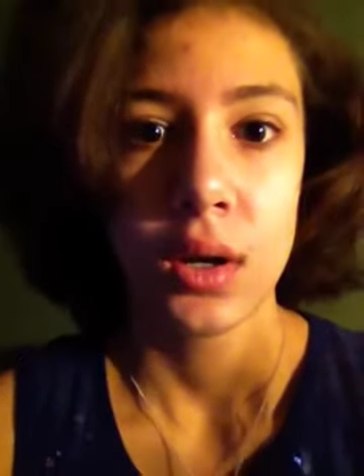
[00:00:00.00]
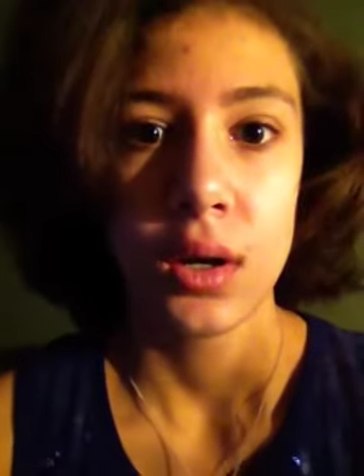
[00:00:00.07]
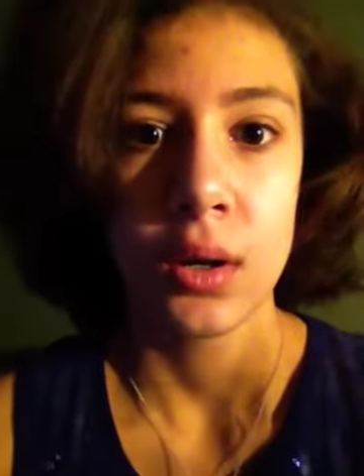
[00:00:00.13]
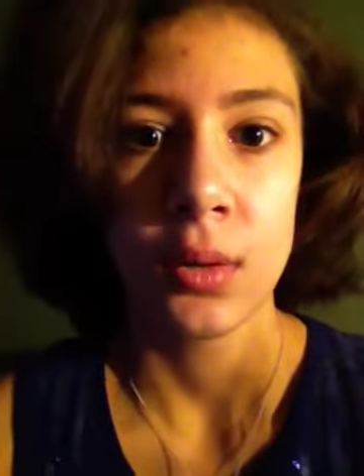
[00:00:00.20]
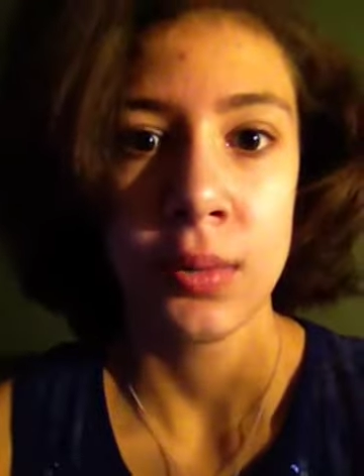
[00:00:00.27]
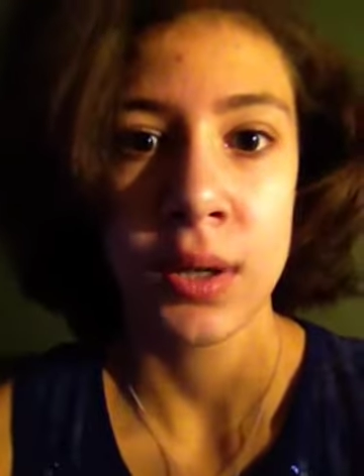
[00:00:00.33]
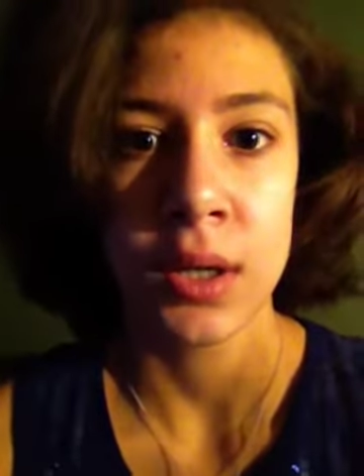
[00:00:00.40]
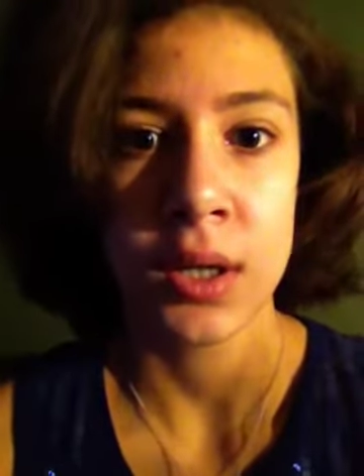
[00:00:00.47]
Oh
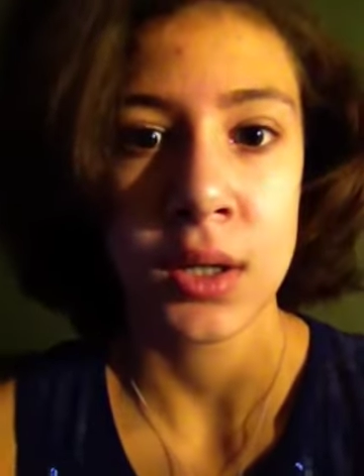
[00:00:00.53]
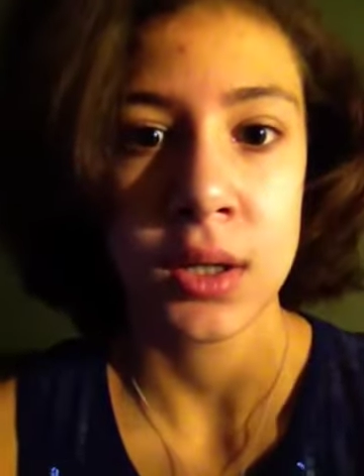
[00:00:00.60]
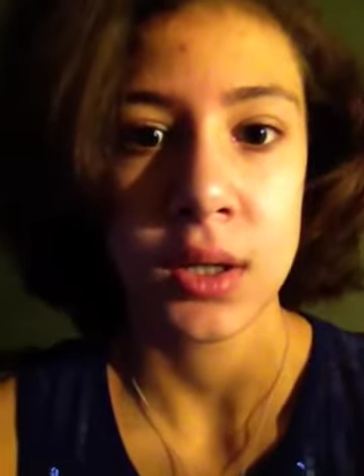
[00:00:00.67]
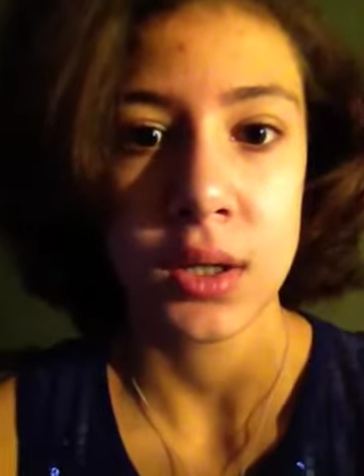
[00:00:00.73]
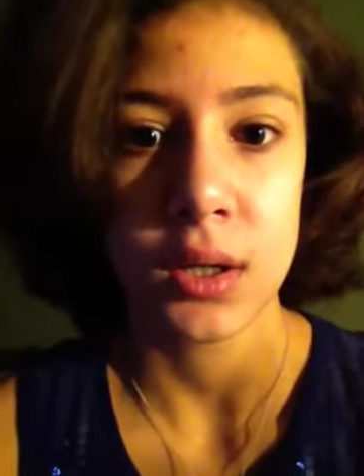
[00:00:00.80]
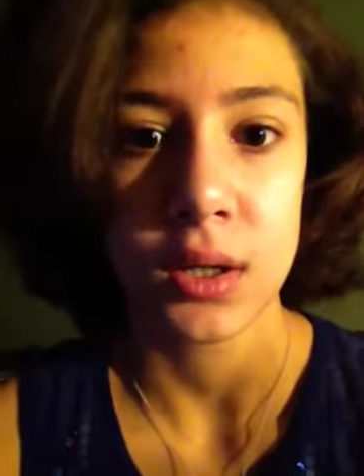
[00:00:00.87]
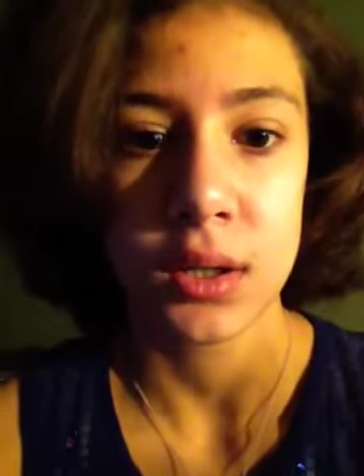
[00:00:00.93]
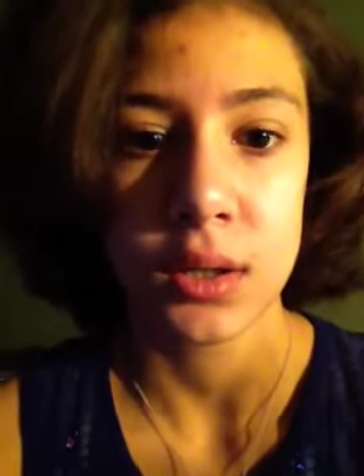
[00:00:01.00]
my god.
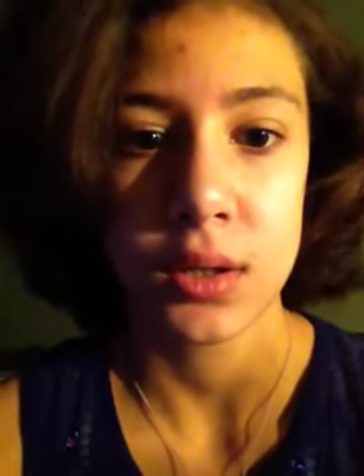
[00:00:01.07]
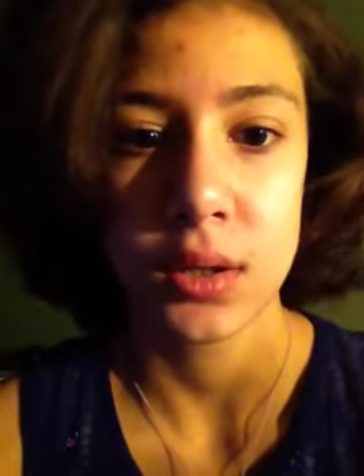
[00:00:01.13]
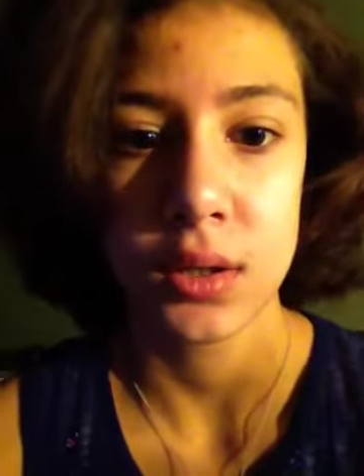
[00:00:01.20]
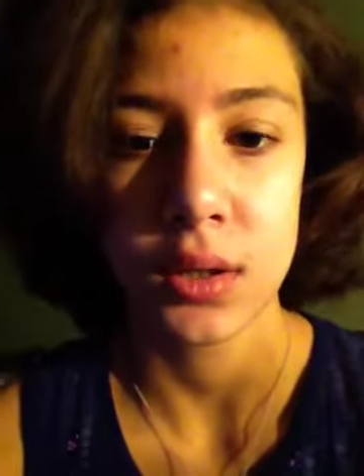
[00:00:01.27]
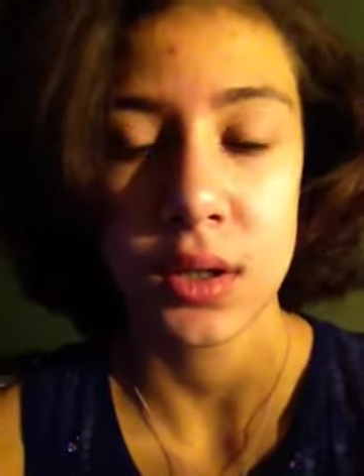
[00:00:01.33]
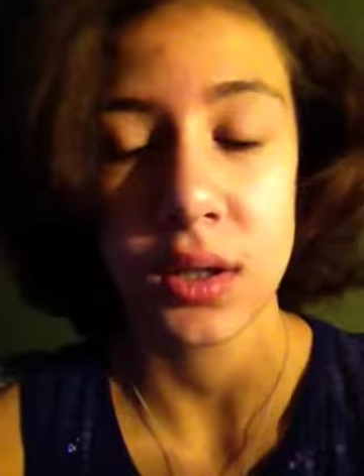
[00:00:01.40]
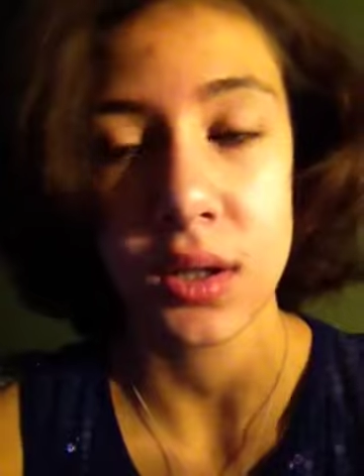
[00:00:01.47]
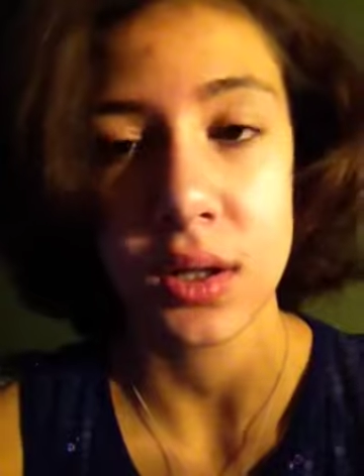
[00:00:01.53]

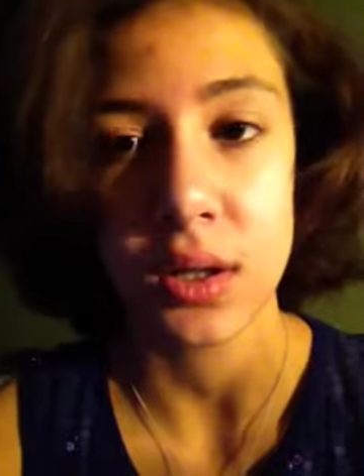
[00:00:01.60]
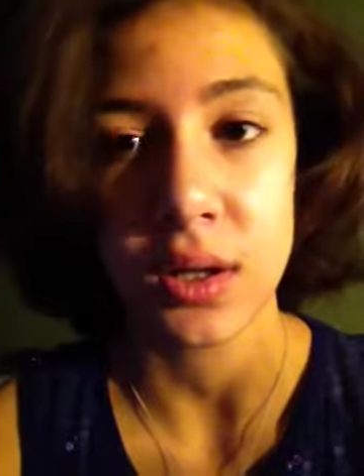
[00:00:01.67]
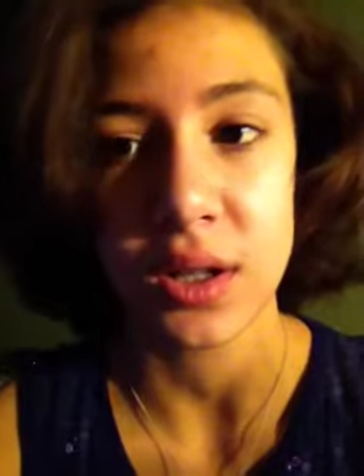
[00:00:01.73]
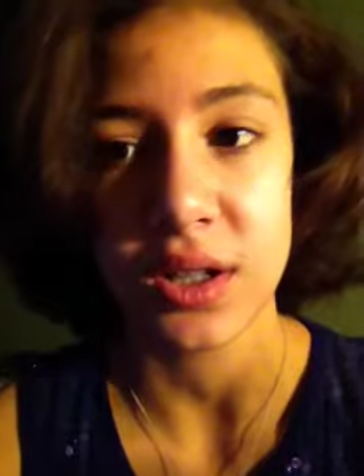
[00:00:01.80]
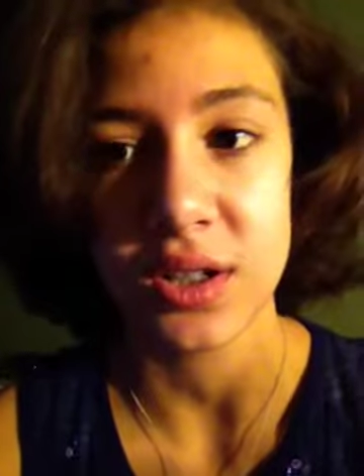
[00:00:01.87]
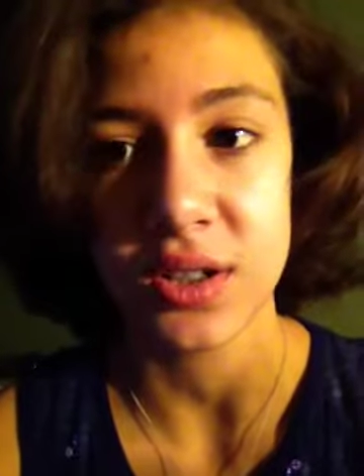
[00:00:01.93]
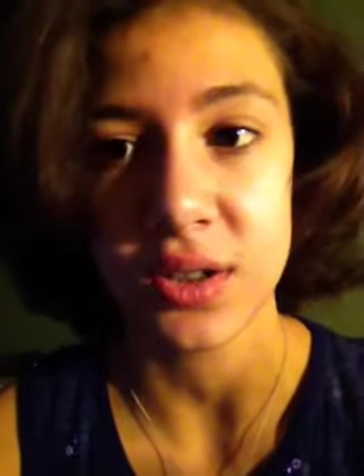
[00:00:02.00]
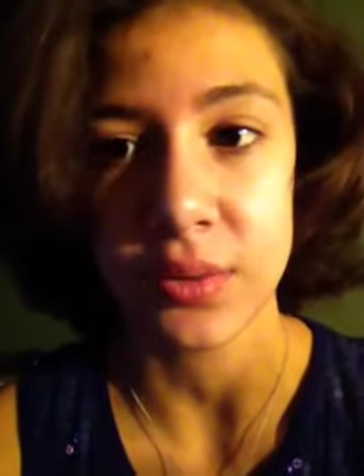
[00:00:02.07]
I don't know. I
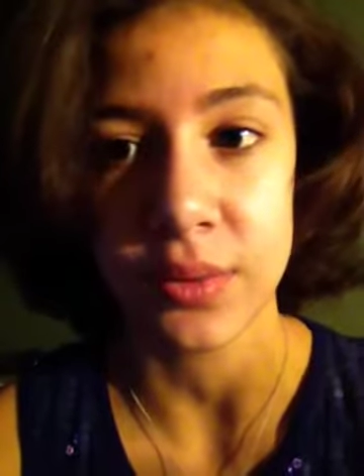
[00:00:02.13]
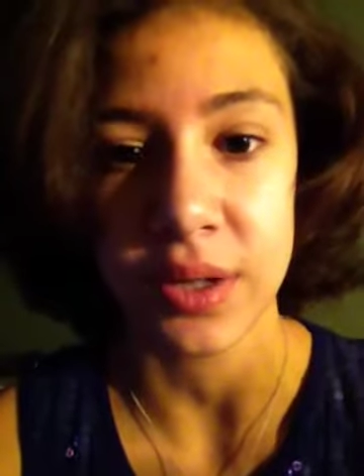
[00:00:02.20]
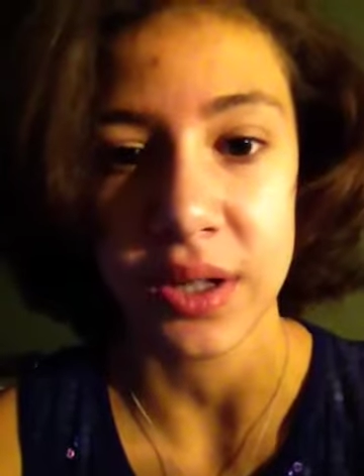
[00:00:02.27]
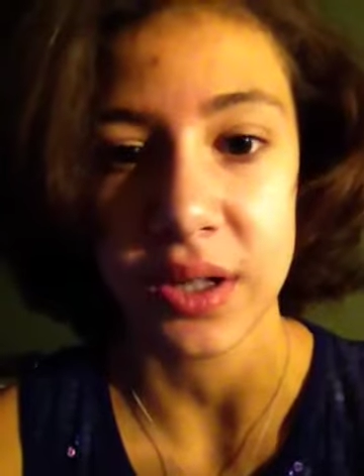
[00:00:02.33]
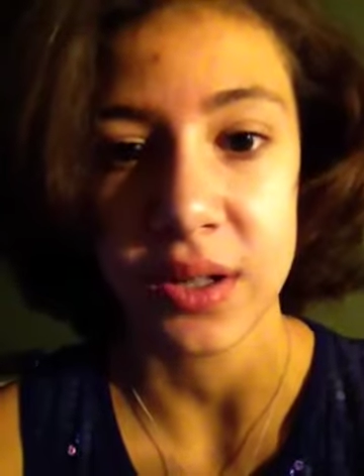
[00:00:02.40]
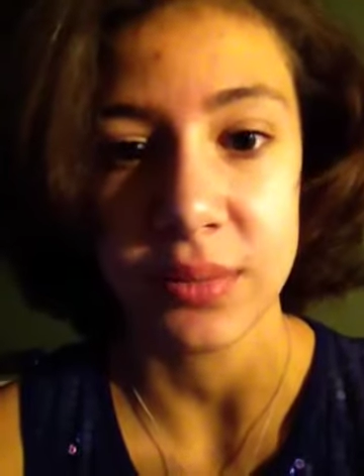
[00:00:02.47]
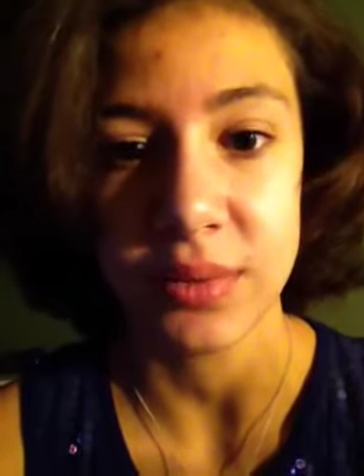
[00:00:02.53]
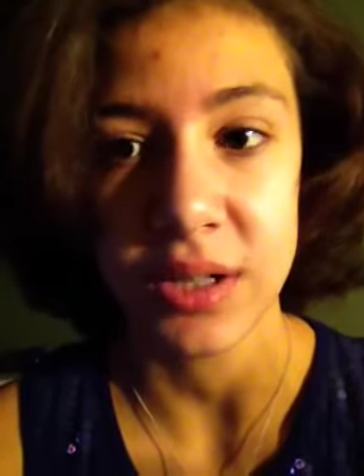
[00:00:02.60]
just don't want to
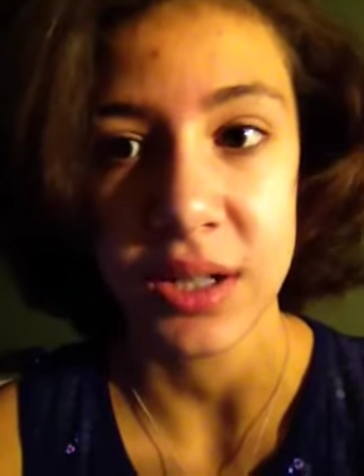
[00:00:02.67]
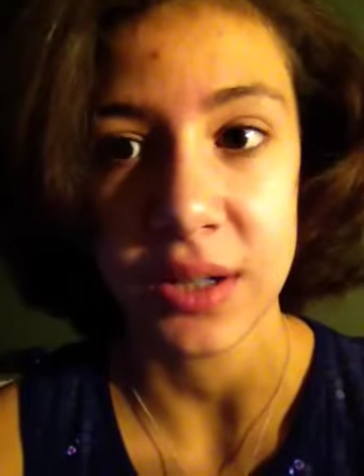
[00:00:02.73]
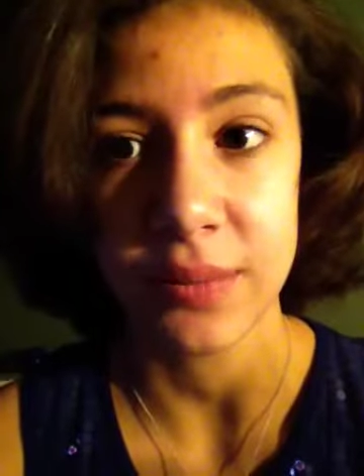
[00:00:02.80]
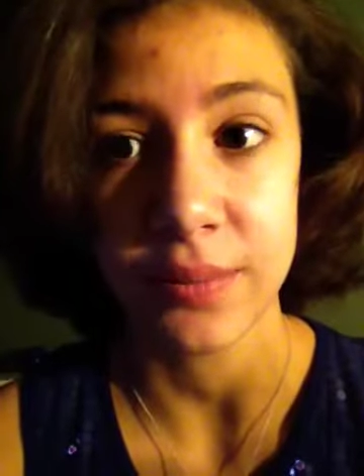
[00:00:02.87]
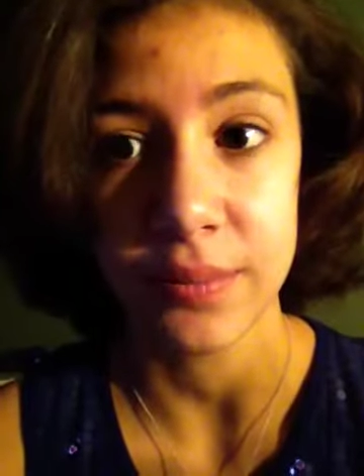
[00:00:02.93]
get up today.